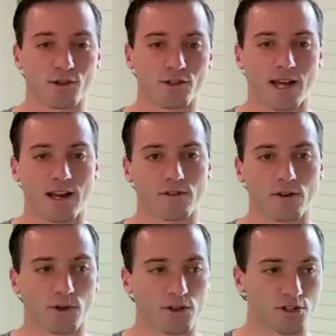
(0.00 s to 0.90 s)
the side of
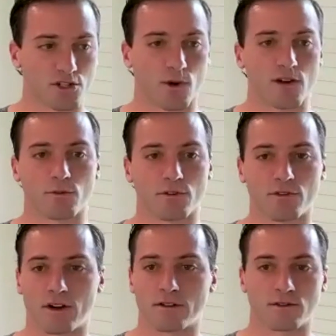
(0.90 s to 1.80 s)
it where you're just away from your
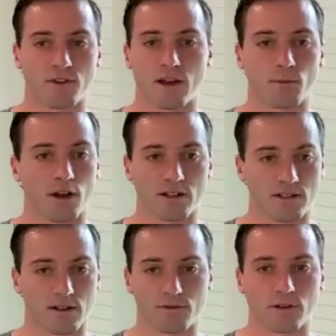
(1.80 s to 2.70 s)
friends, family, all that
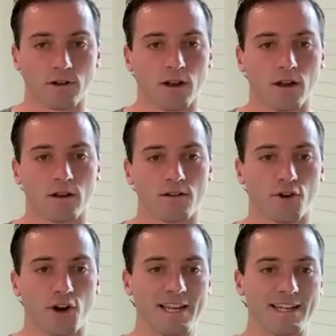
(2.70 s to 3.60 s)
stuff for
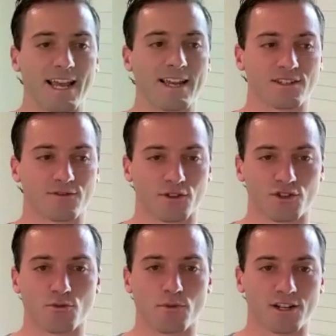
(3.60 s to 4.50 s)
8 days for
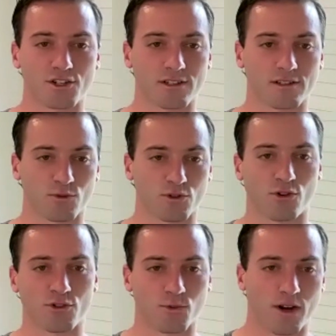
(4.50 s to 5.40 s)
2 matches.
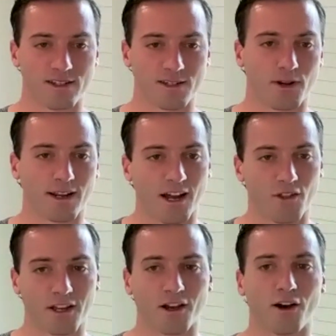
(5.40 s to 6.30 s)
Results wise, depending how
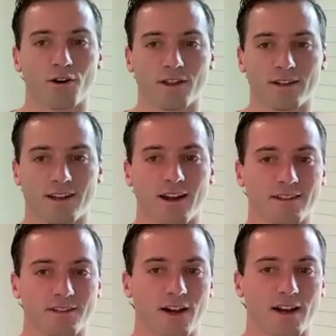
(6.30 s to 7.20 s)
they go, that kind of
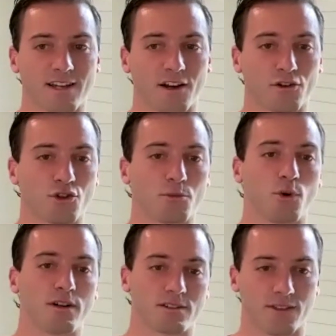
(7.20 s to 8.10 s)
defines how your trip
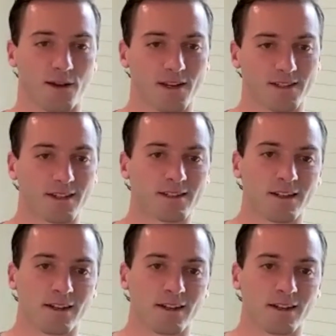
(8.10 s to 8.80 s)
was, if that makes sense.